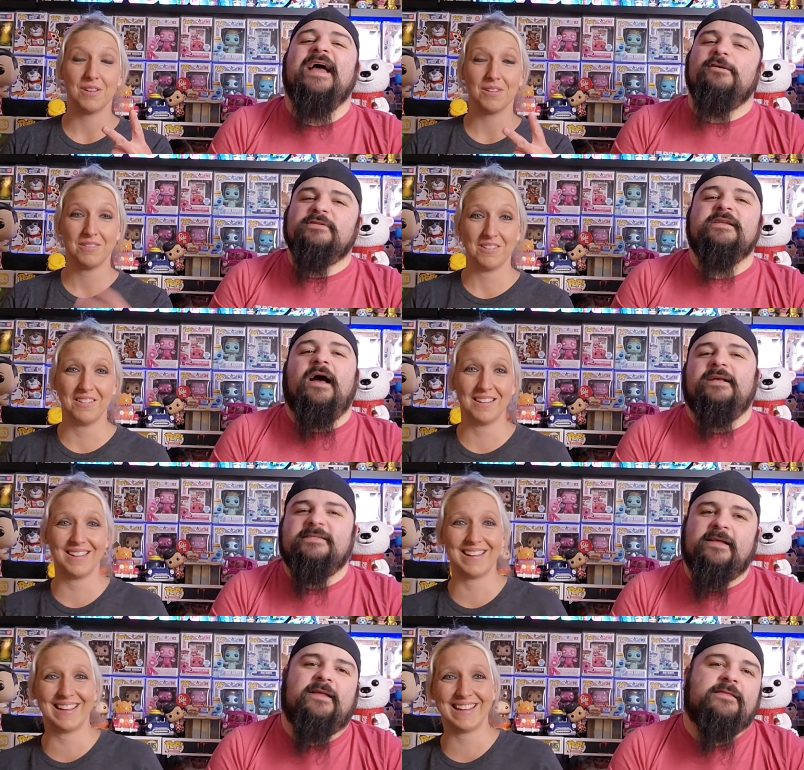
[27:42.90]
Speaker 1: and it was
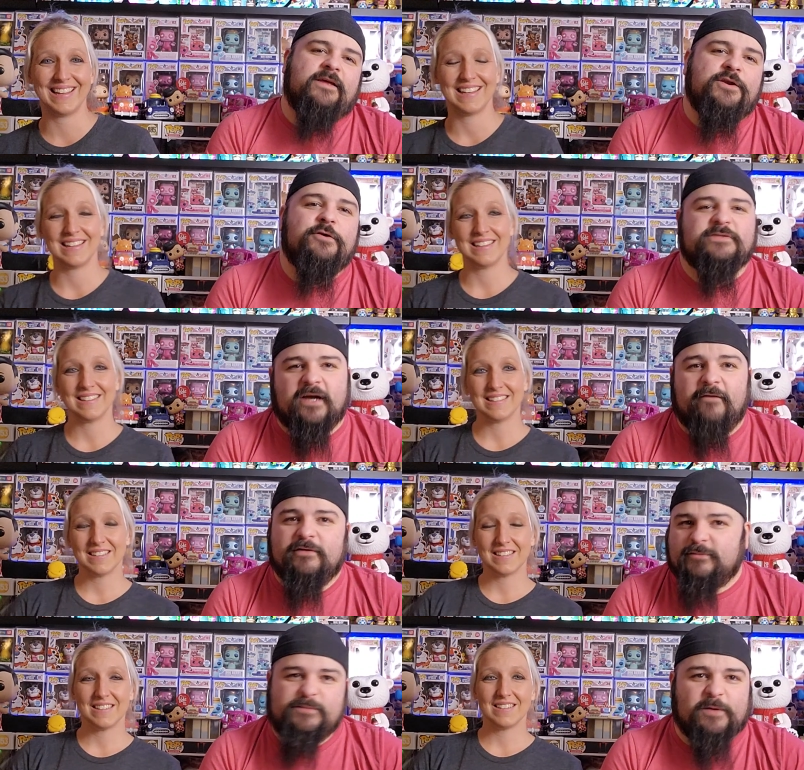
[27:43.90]
nice that the news
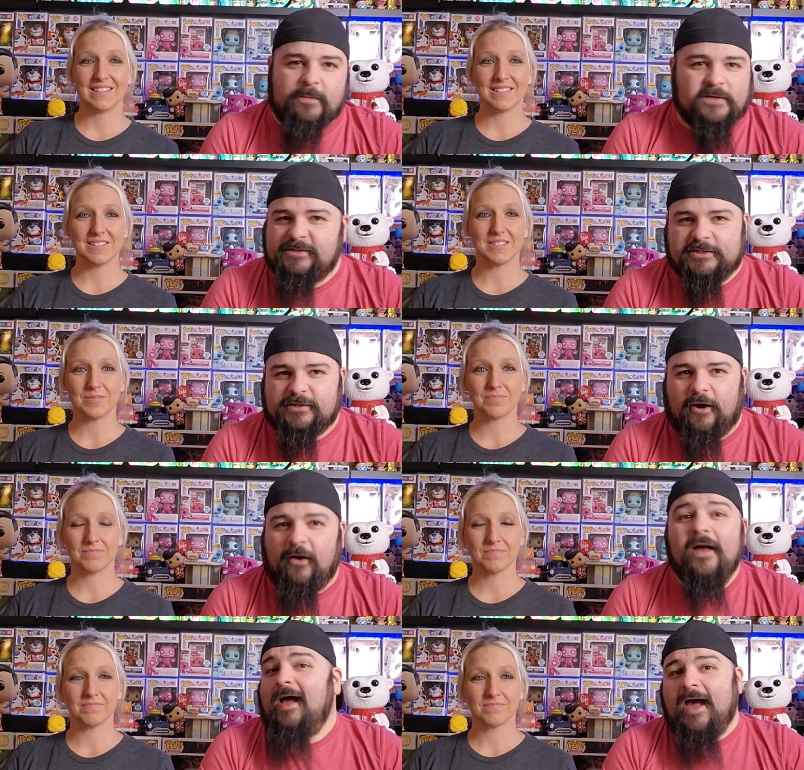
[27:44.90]
coverage was pretty much just
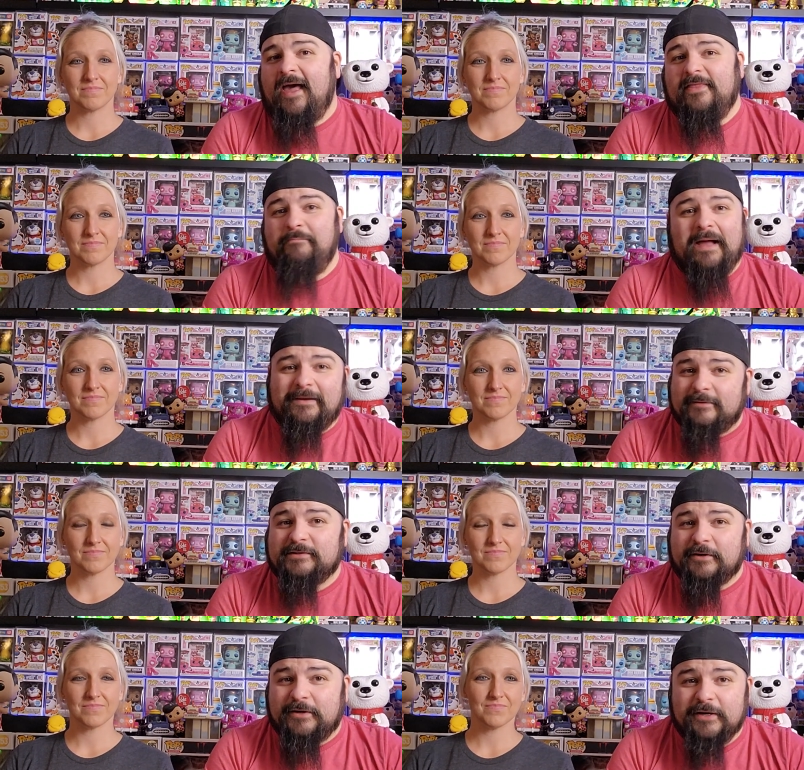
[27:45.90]
all, "Hey, the
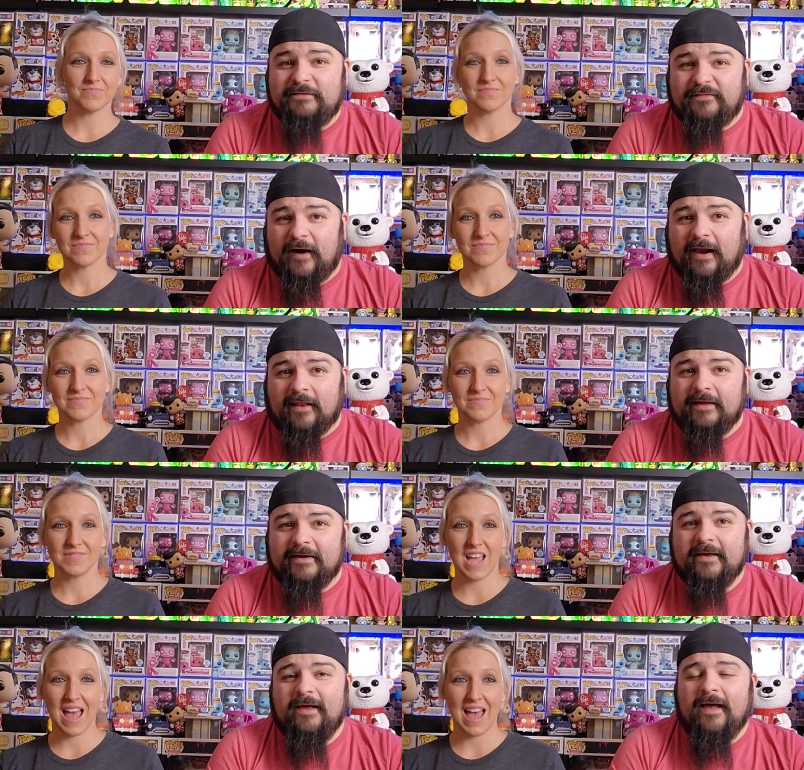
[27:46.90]
Bengals are good
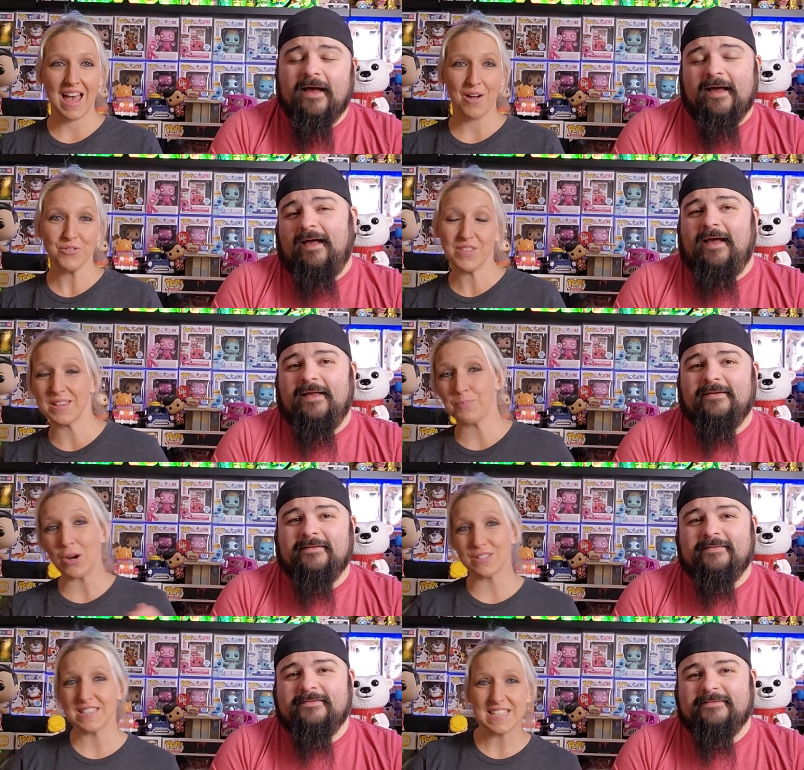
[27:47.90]
finally." Yeah, and... this
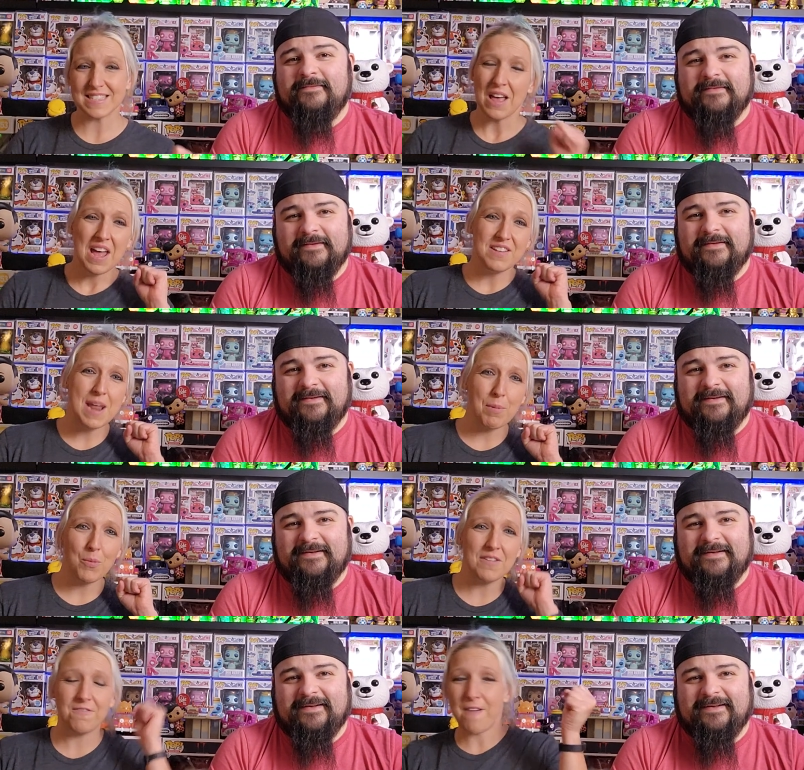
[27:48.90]
Speaker 2: person, this number
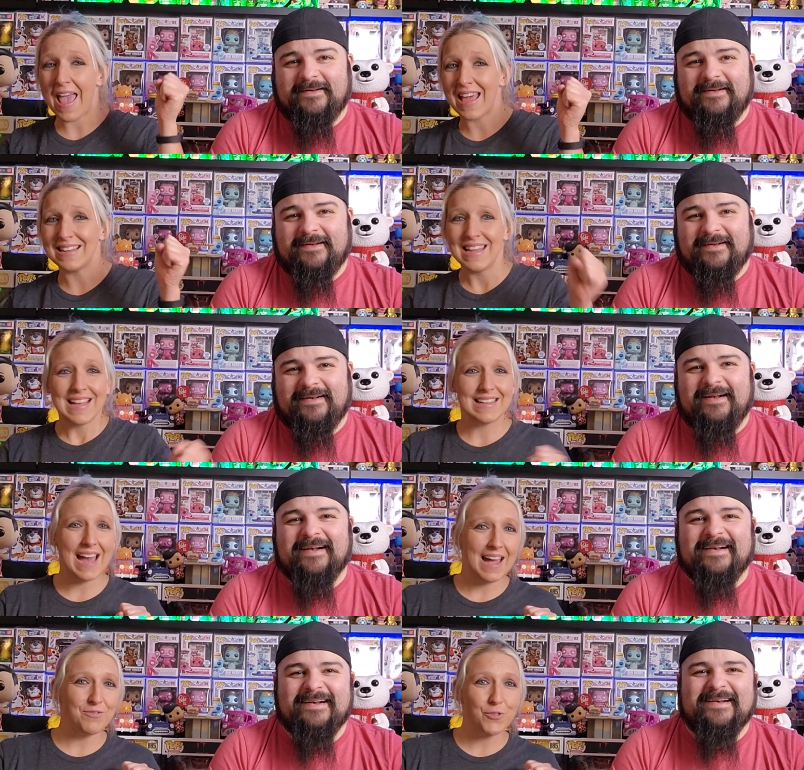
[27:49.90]
one fan,
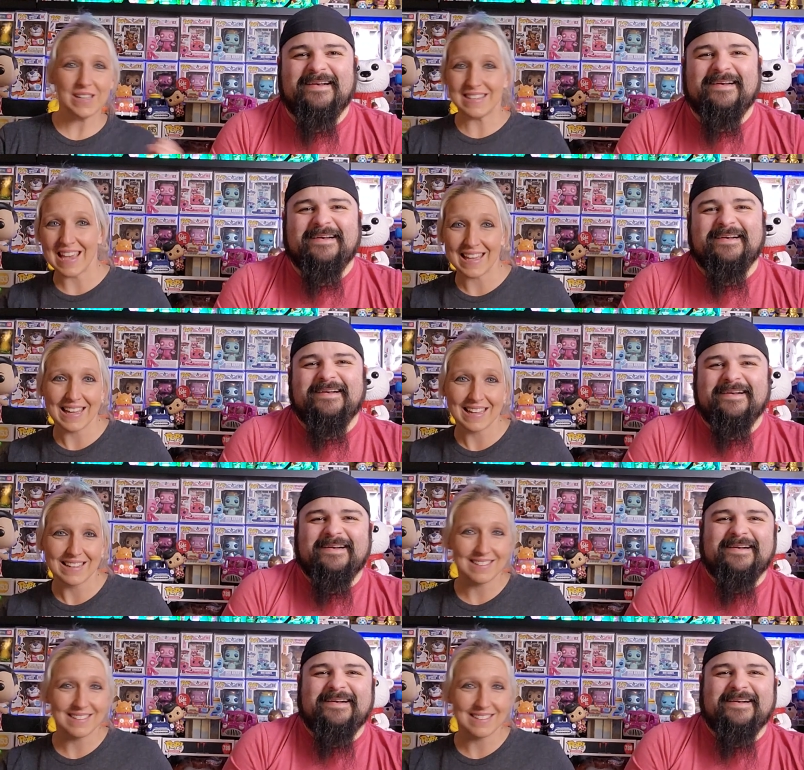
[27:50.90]
got free tickets,